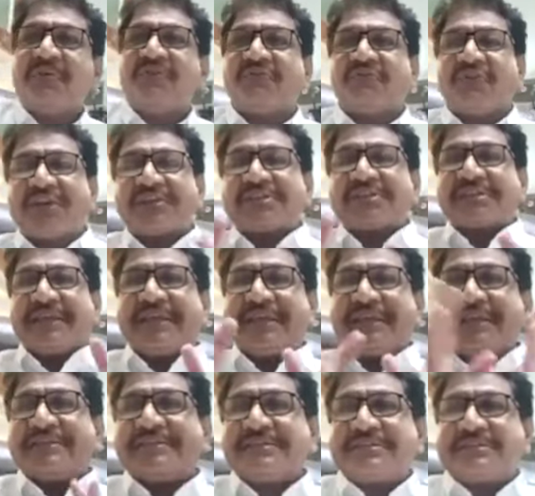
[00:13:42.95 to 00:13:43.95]
first thing
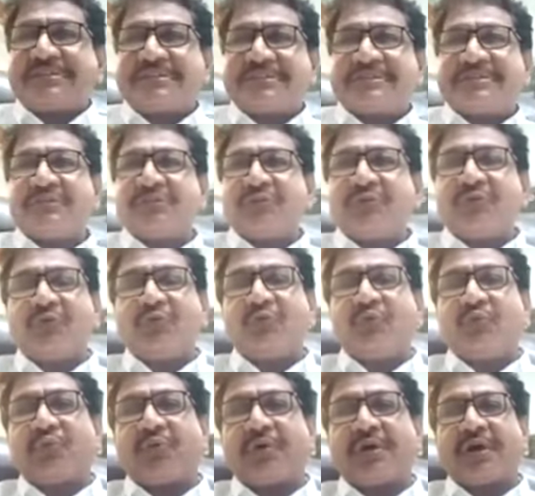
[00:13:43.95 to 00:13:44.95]
is
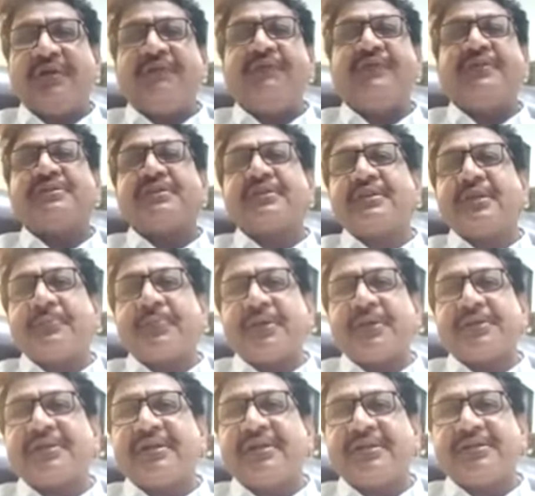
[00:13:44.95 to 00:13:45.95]
convincing the
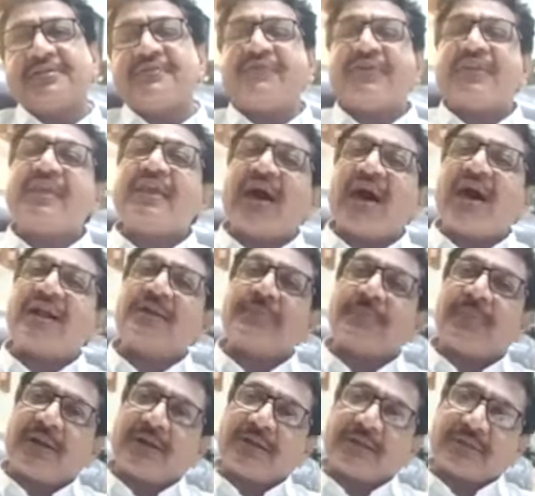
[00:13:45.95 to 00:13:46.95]
patient is a very hard
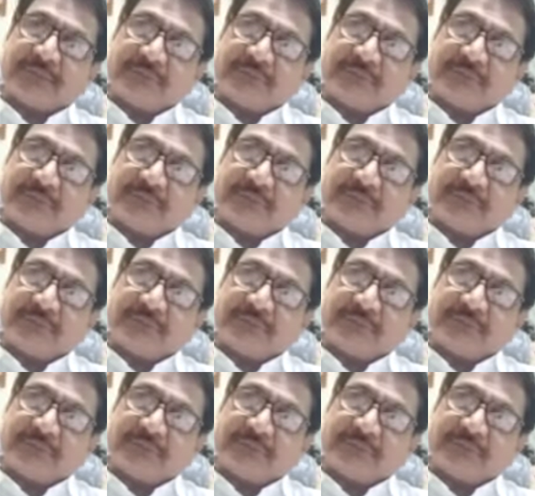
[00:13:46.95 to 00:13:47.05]
part,